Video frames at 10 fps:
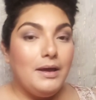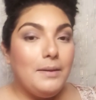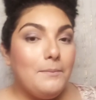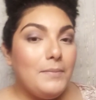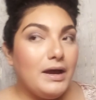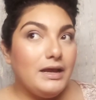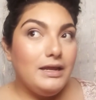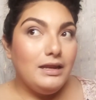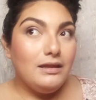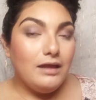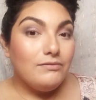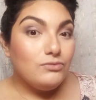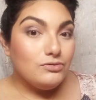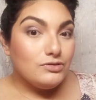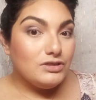my
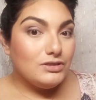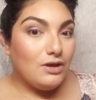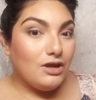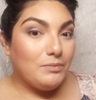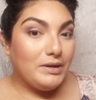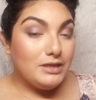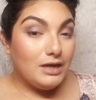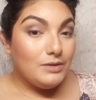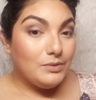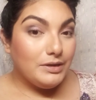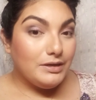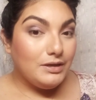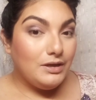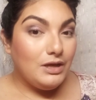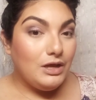levels on my thyroid
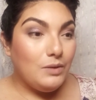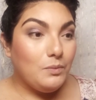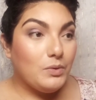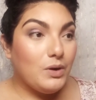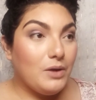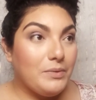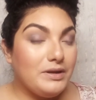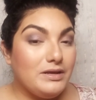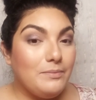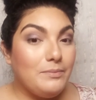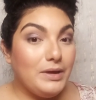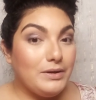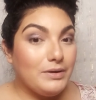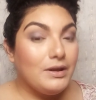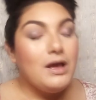were already
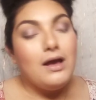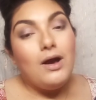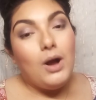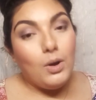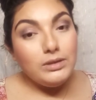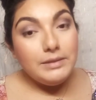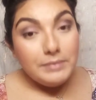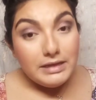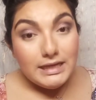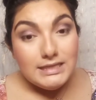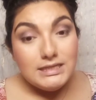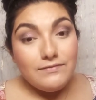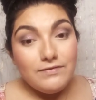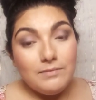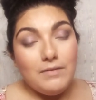better. Only because
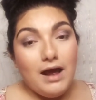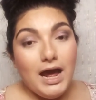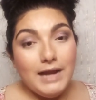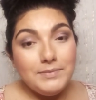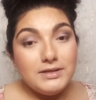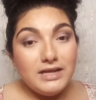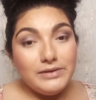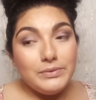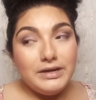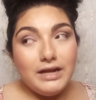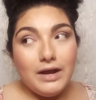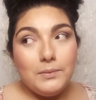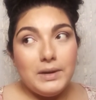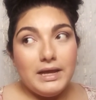from hyperthyroid, when I